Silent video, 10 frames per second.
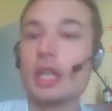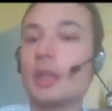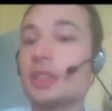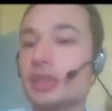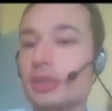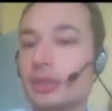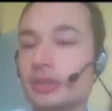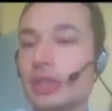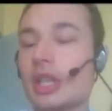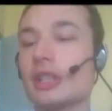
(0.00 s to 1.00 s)
which
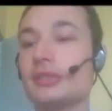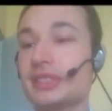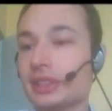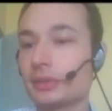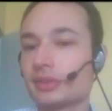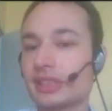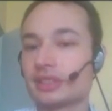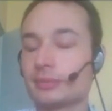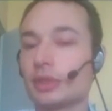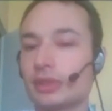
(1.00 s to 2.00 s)
allows to synchronize
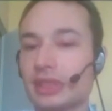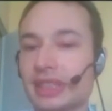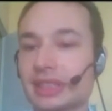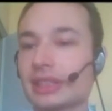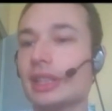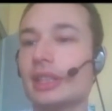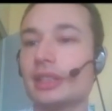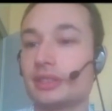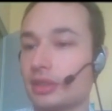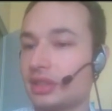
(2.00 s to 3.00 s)
more or less
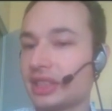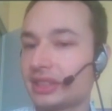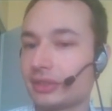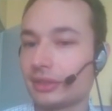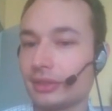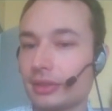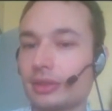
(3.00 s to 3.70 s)
the Jester